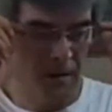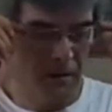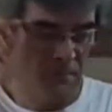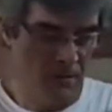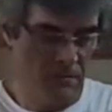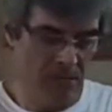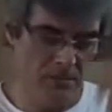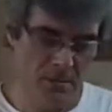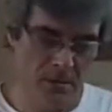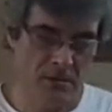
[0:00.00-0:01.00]
Well,
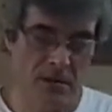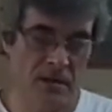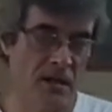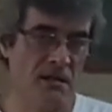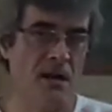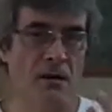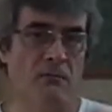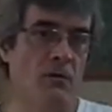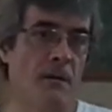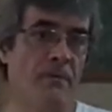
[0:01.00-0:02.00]
the thing is
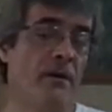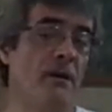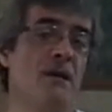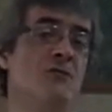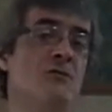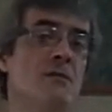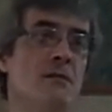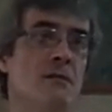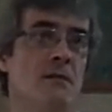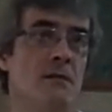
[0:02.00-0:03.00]
that well, apparently
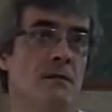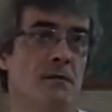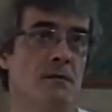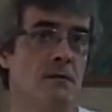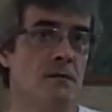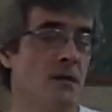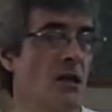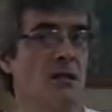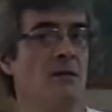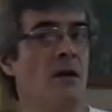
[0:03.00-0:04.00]

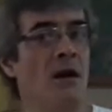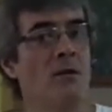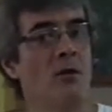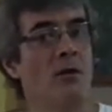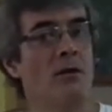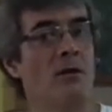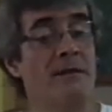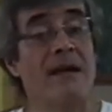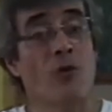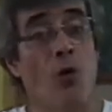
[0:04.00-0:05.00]
none of none,
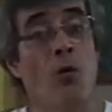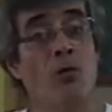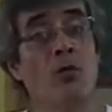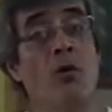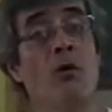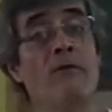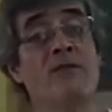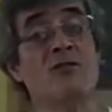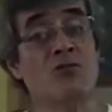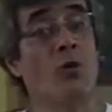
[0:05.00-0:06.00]
not all of
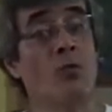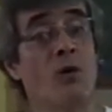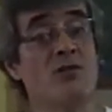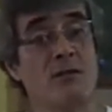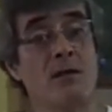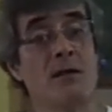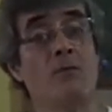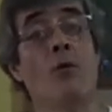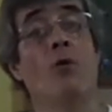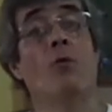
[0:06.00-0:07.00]
the Stormwatch
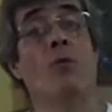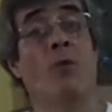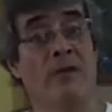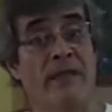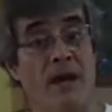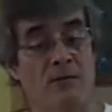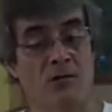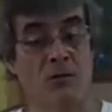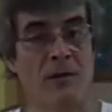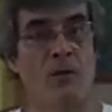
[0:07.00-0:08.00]
team were there,
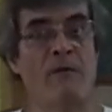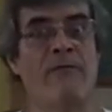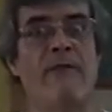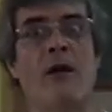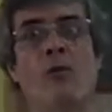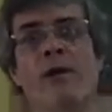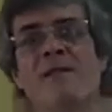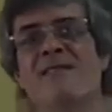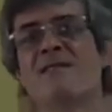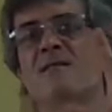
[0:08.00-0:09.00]
so they were
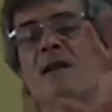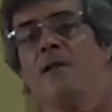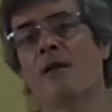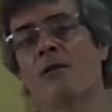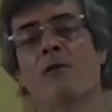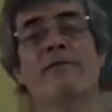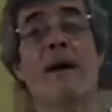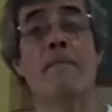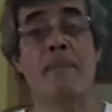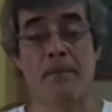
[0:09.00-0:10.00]
following the signal of
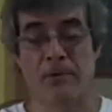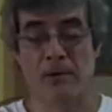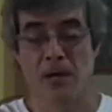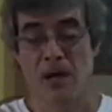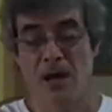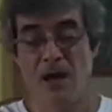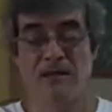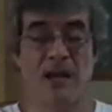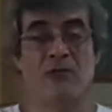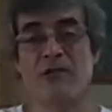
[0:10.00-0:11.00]
that people,
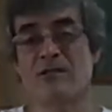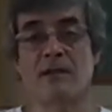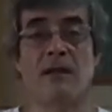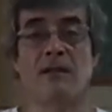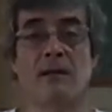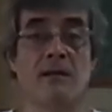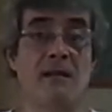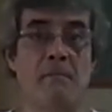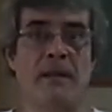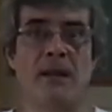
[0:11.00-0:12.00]
and they crash landed
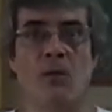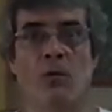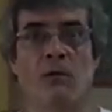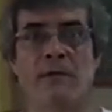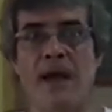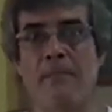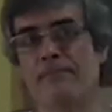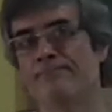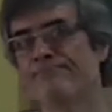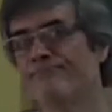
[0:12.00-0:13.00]
in a planet where that